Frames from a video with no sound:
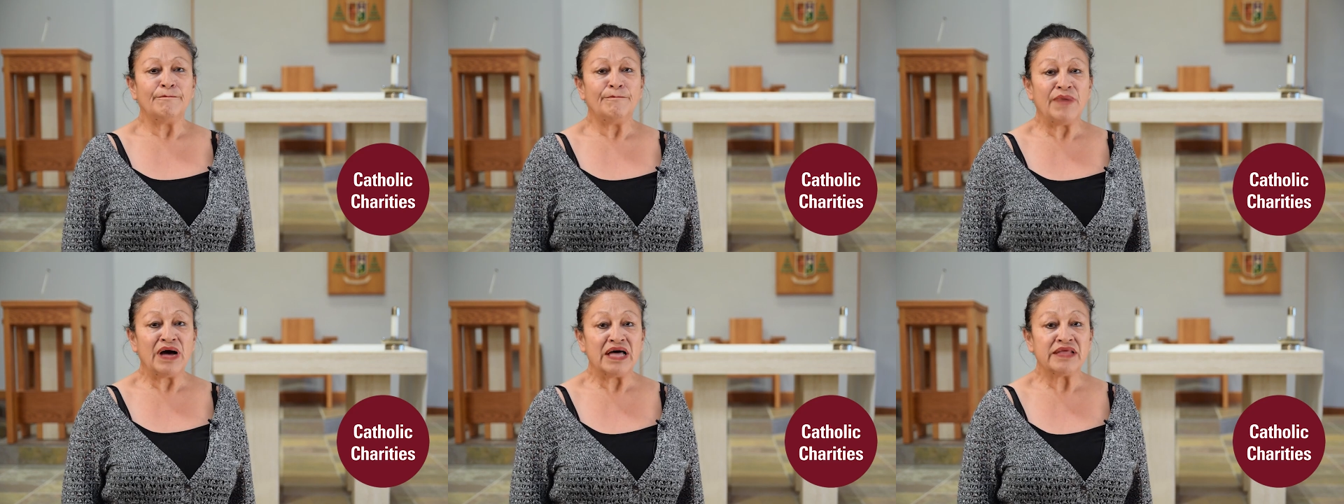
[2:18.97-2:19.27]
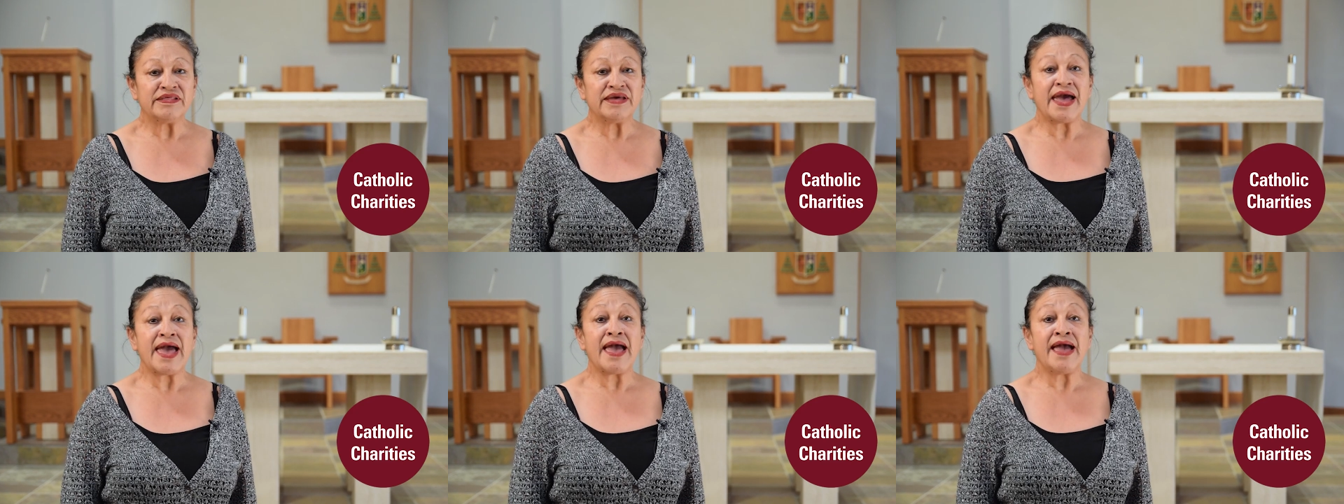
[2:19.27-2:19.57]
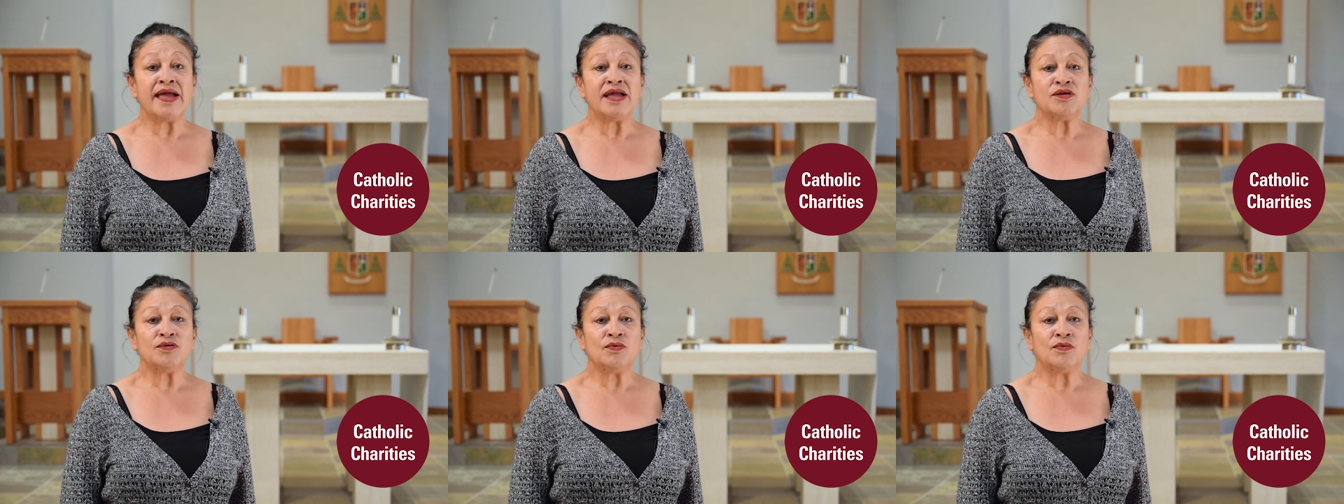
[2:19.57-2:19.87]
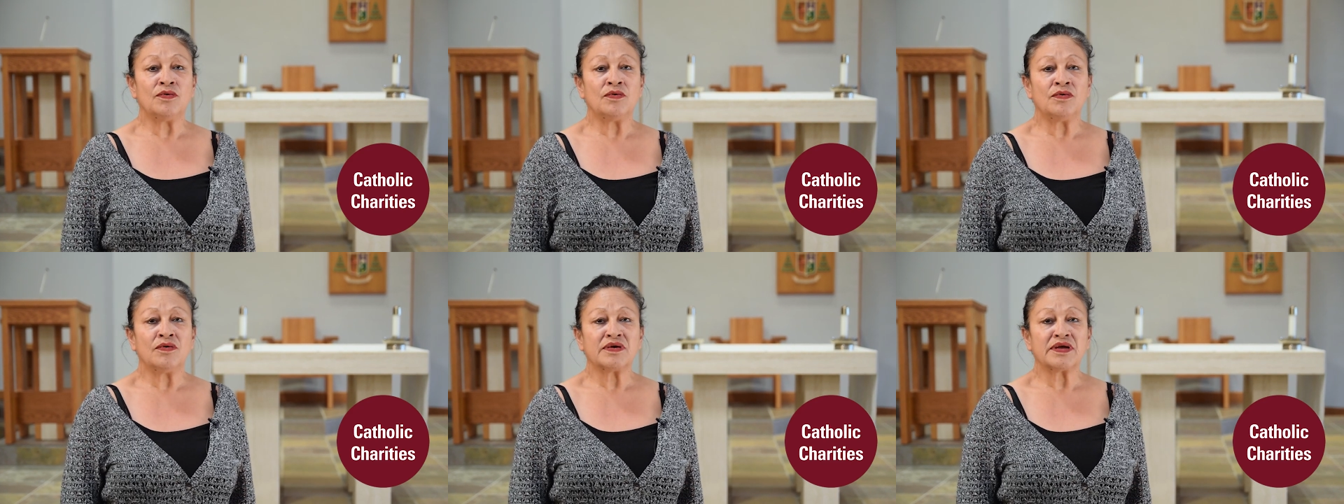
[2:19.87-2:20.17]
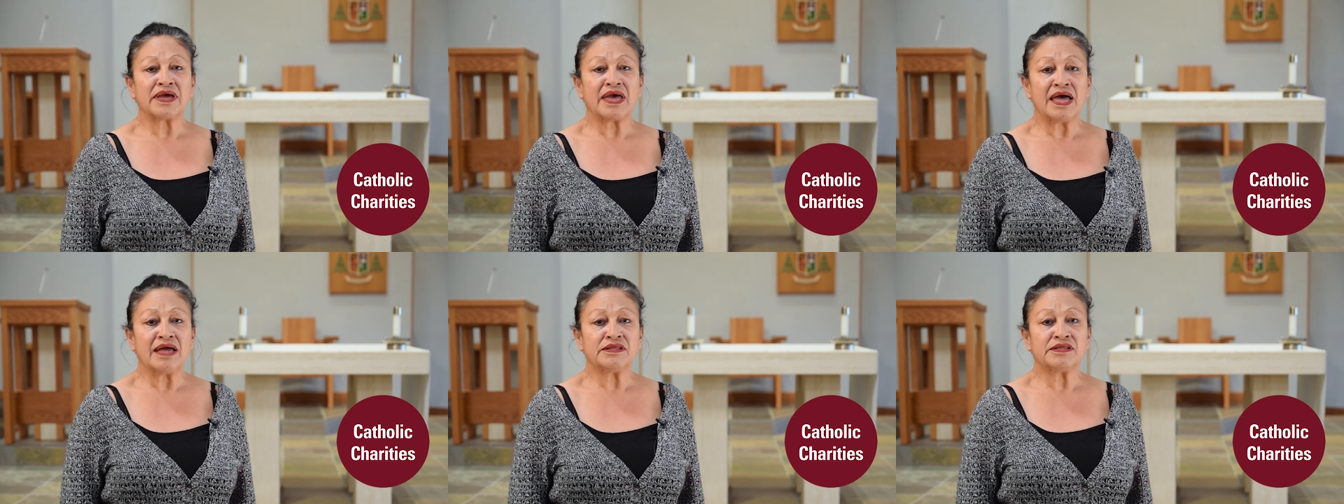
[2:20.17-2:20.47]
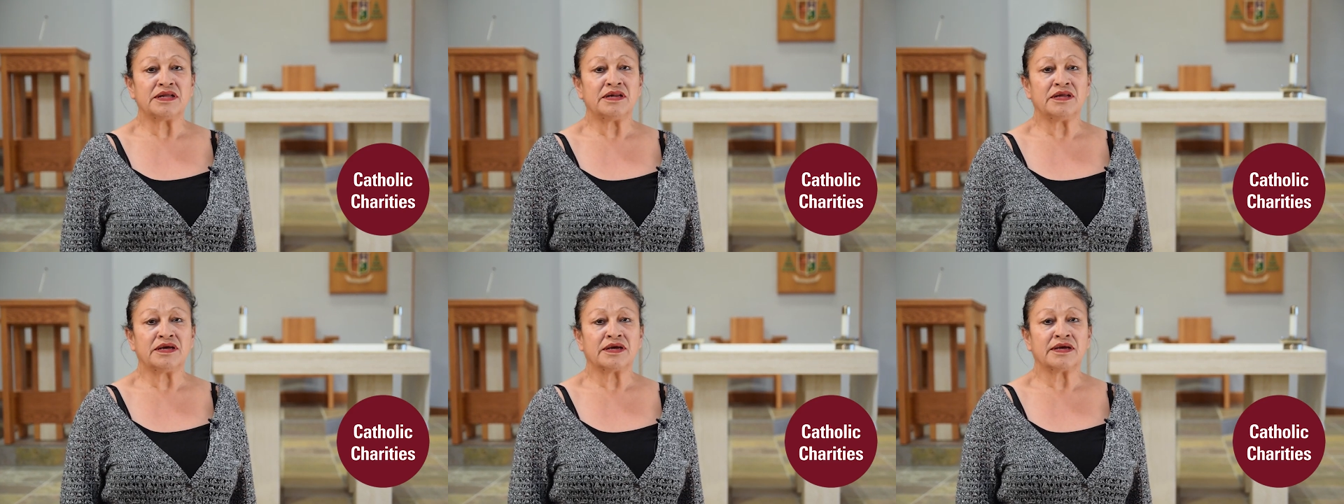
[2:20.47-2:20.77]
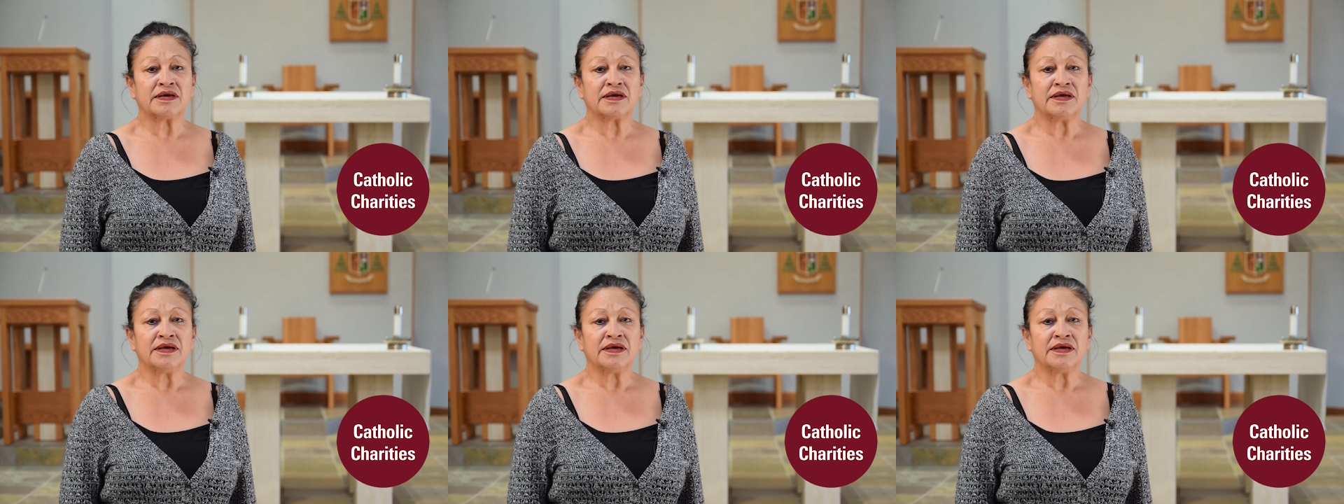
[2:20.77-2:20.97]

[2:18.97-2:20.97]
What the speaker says: by the annual Catholic